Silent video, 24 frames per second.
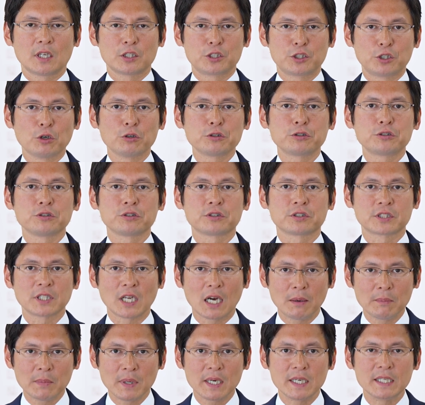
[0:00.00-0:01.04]

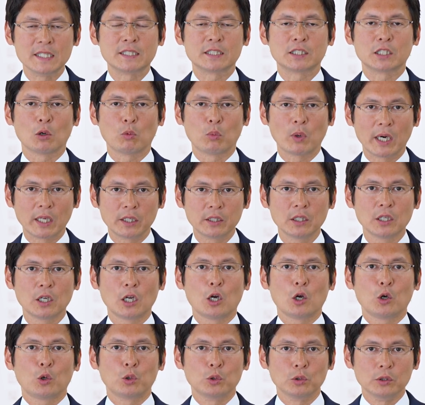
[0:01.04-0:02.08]
Kyoshu-sama is the one
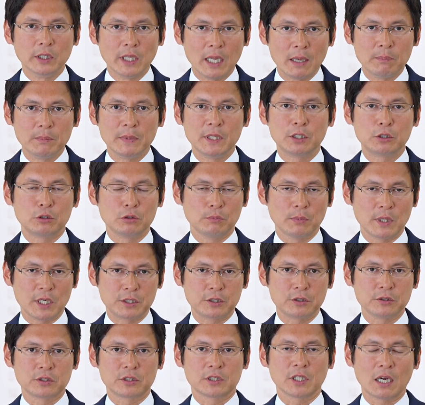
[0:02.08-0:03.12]
who led me to
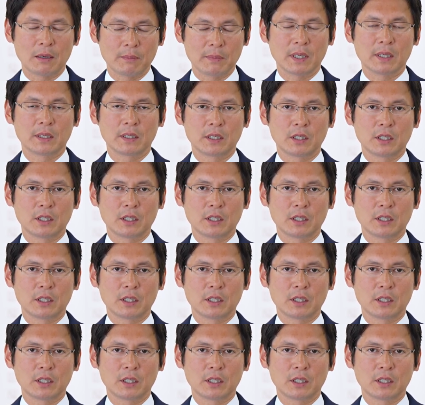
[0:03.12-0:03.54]
Meishu-sama,